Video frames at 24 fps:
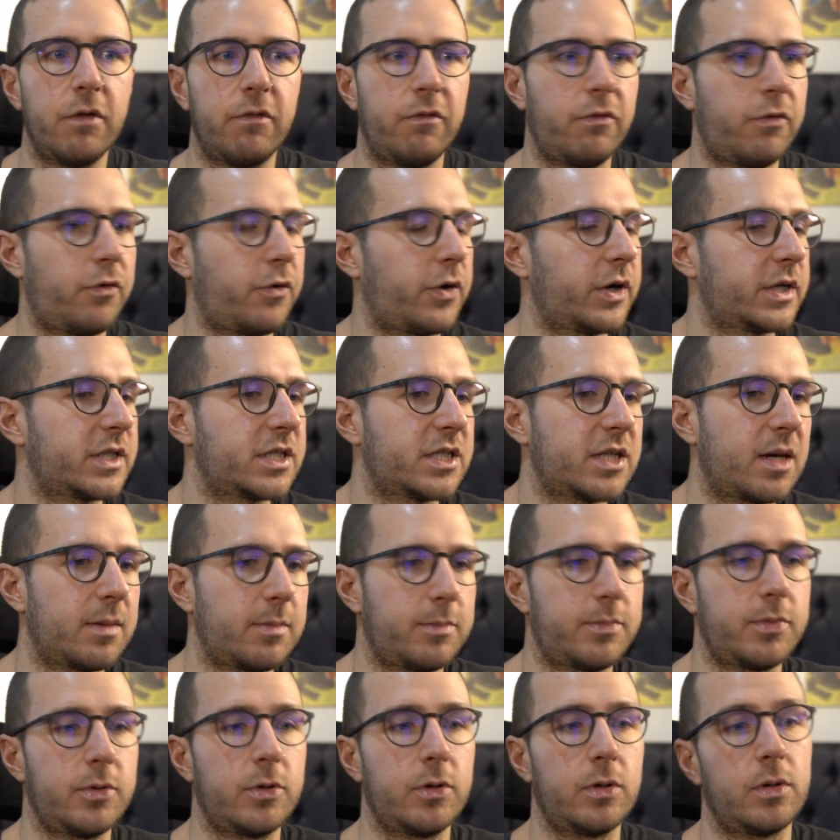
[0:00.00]
for
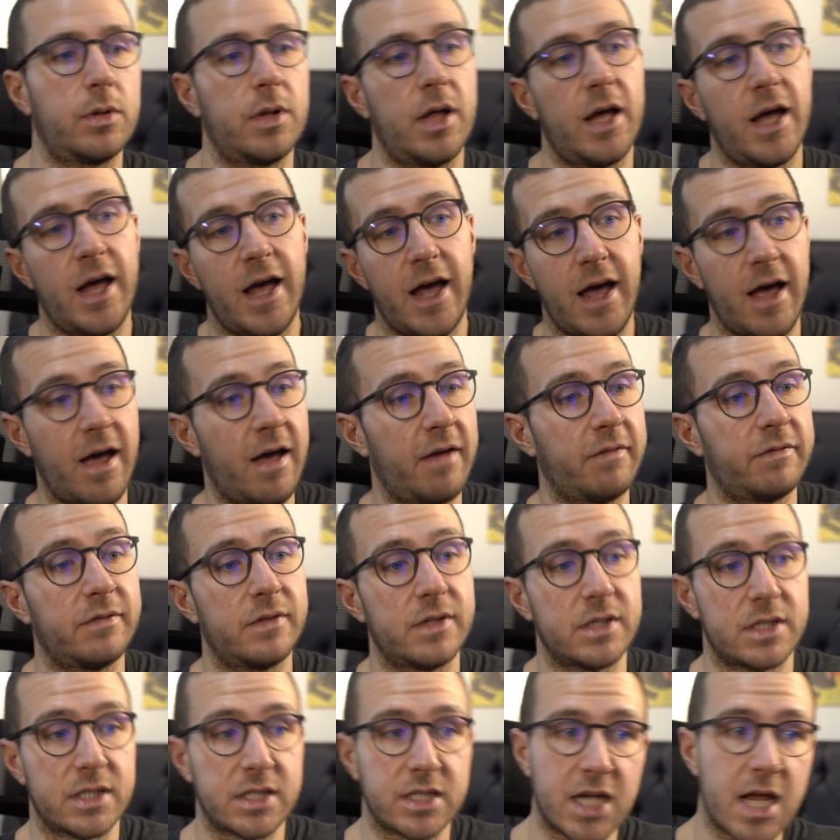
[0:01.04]
example, have
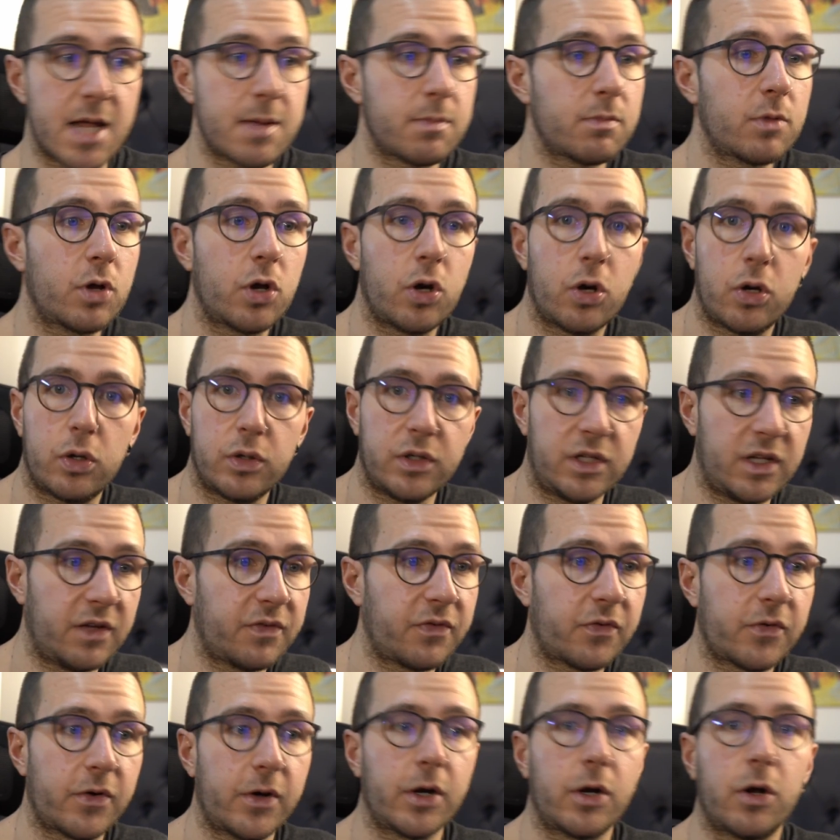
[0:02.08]
the same
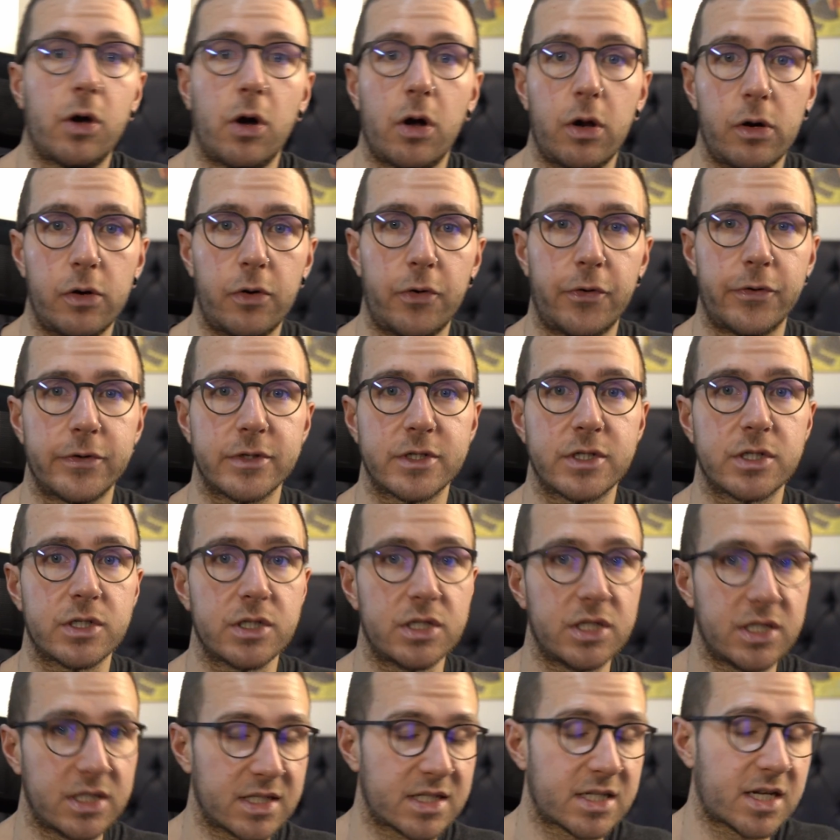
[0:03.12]
different colors
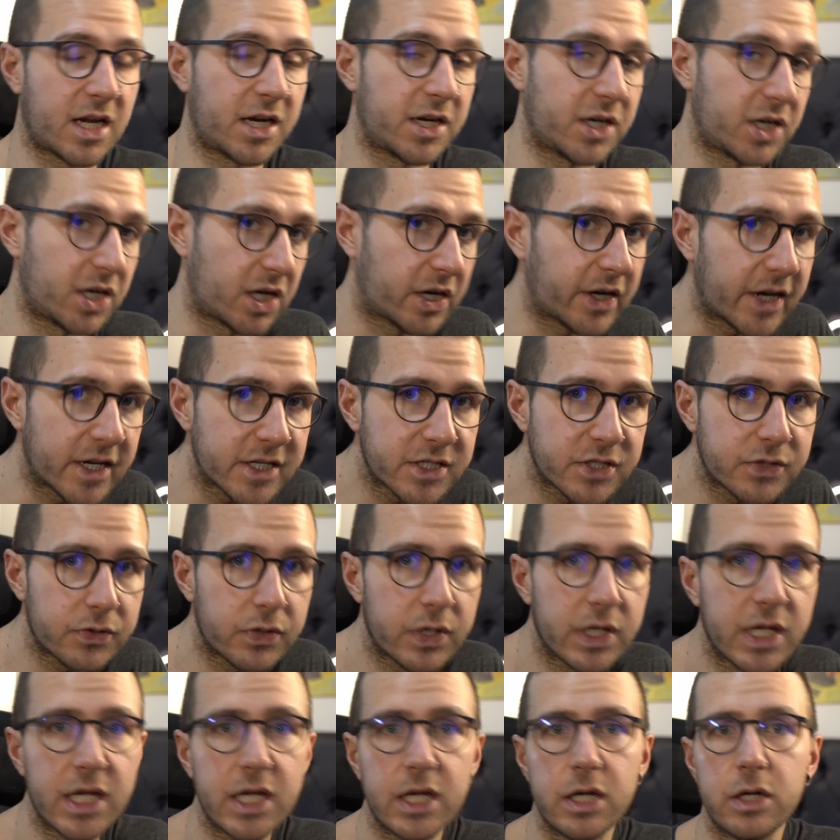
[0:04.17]
inside the
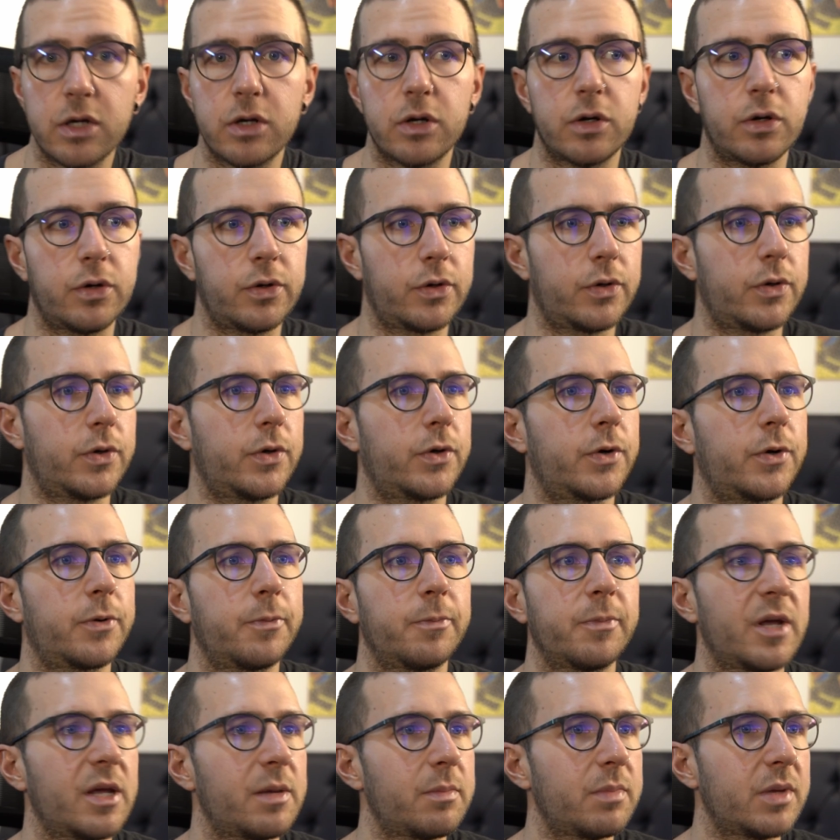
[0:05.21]
clustering or
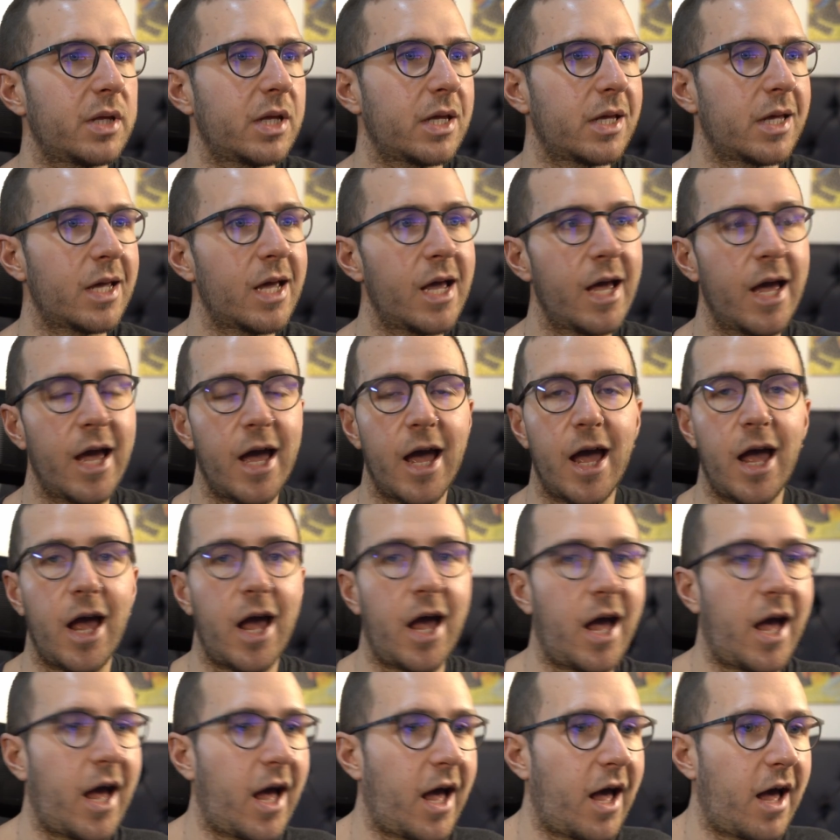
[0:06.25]
maybe
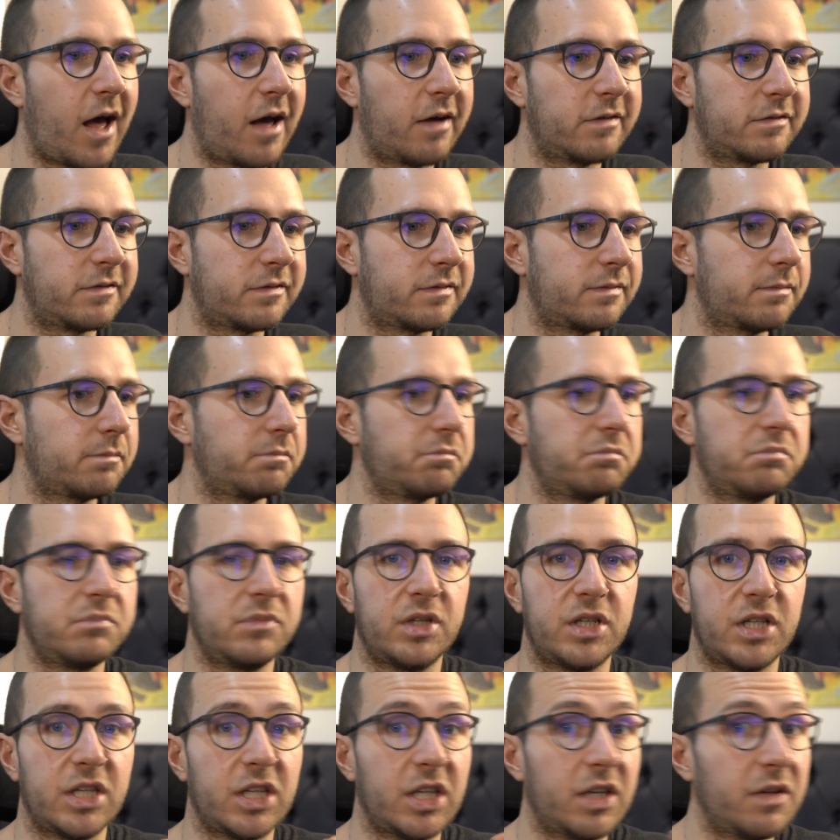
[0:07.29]
have
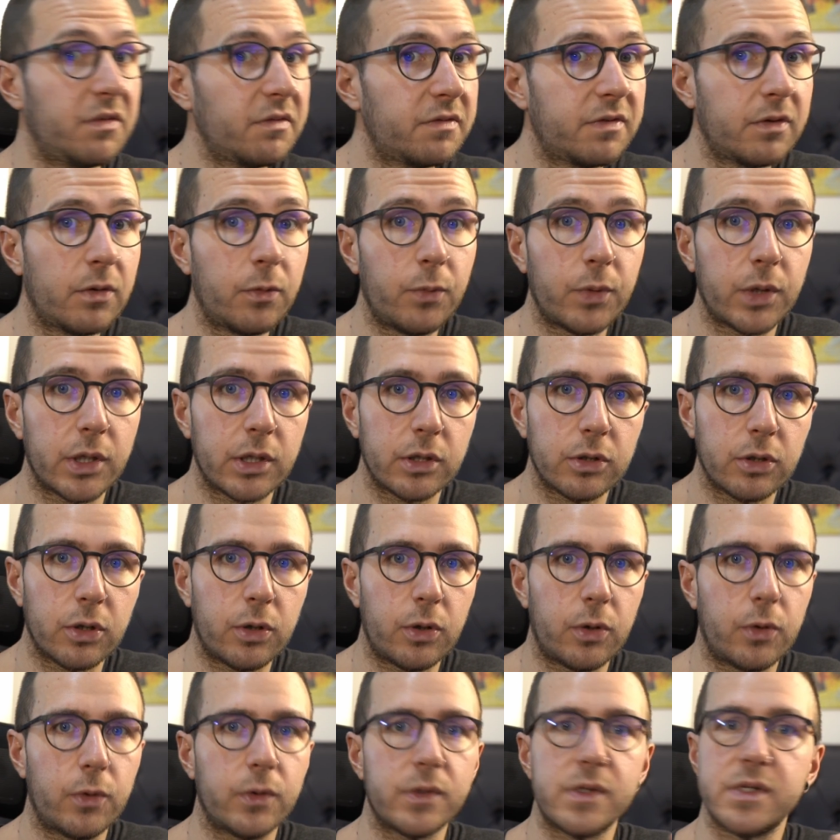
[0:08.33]
the info
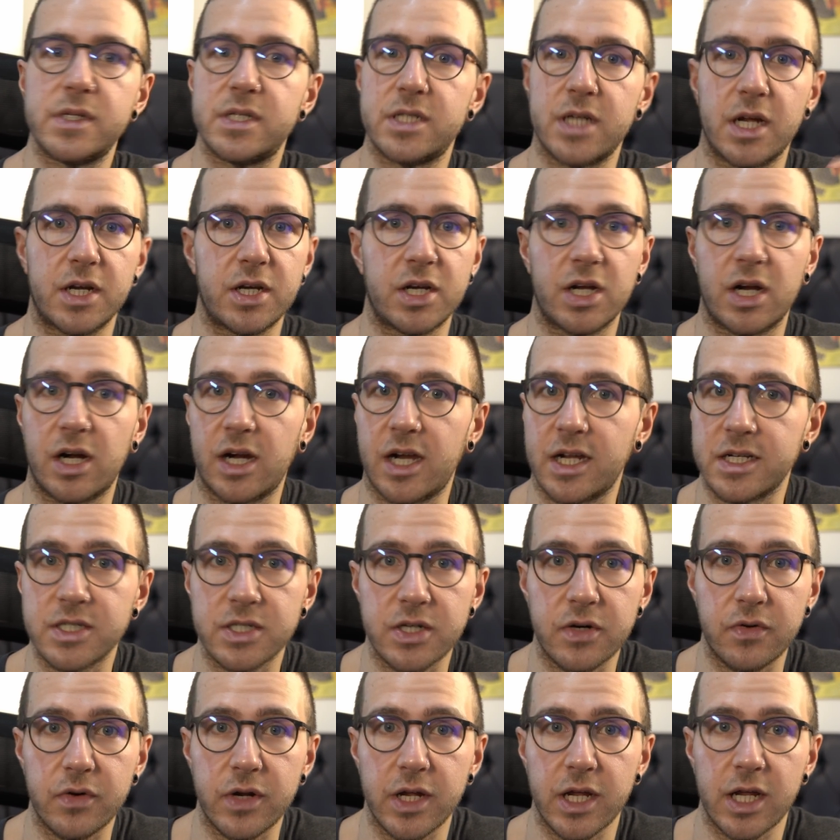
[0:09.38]
window inside the
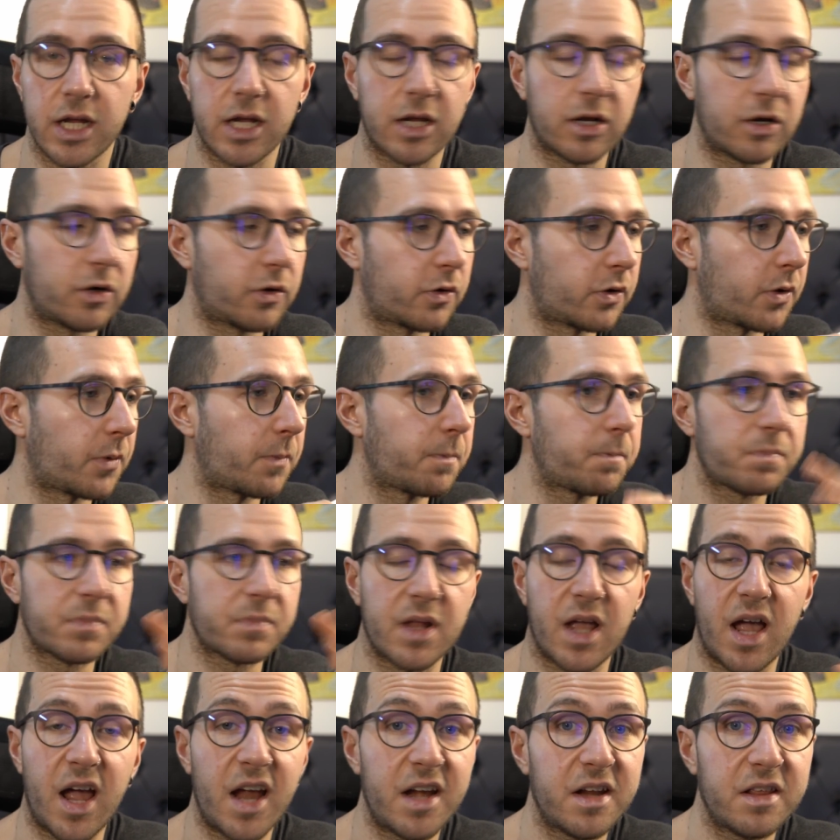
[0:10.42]
clustering or
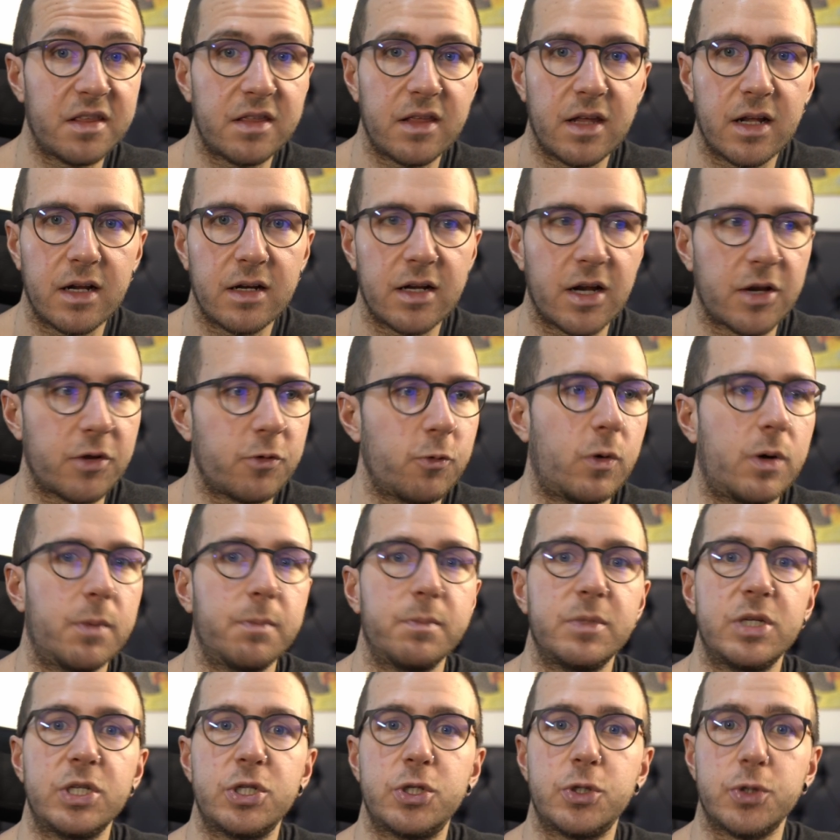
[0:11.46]
anything that you want
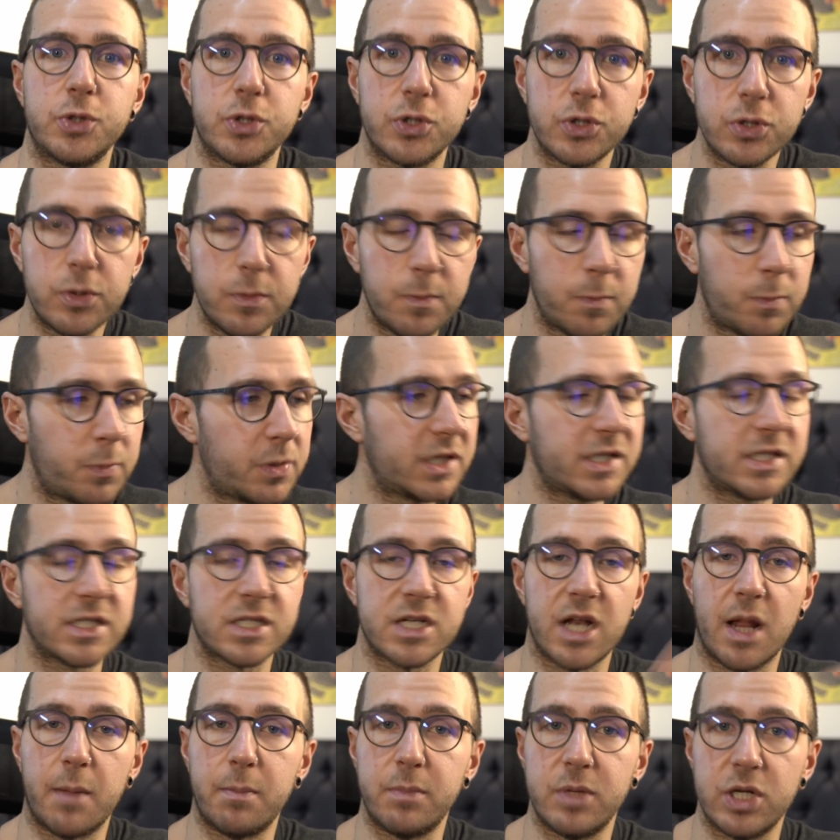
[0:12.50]
me to do,
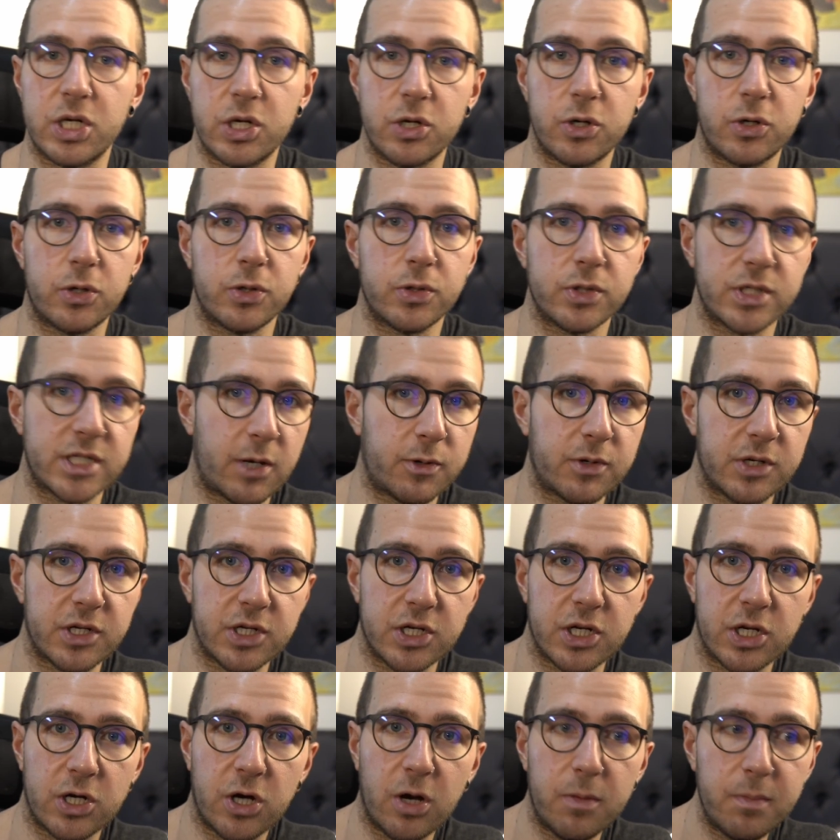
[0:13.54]
please let me know down
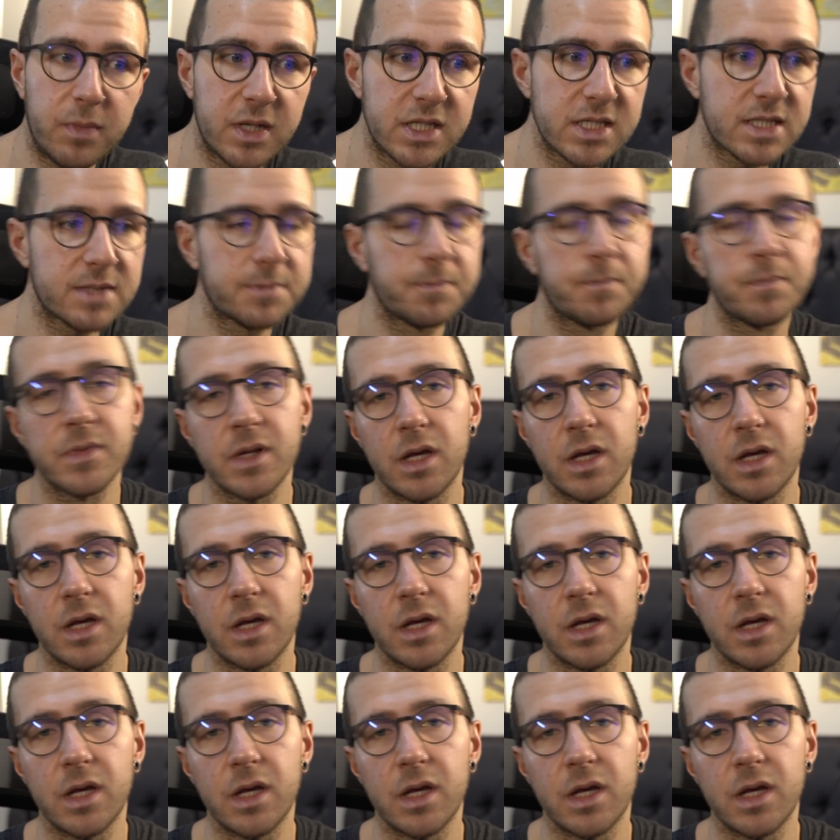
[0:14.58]
in the comments.